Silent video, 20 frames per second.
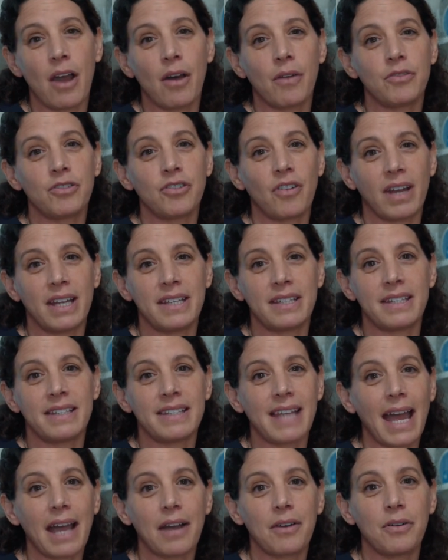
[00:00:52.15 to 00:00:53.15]
of trying to
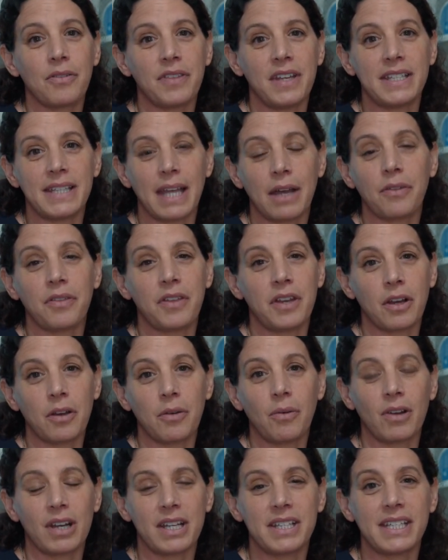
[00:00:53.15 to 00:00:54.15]
tackle these health
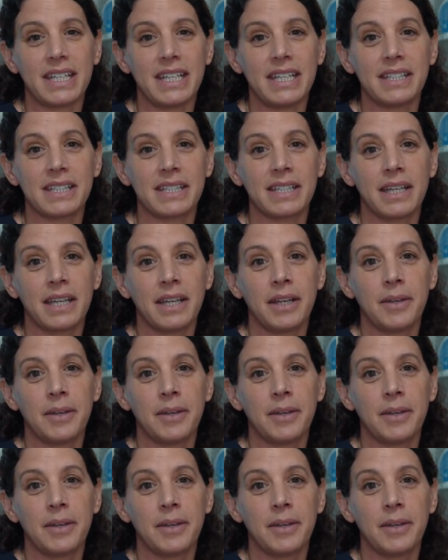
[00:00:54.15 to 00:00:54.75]
inequalities.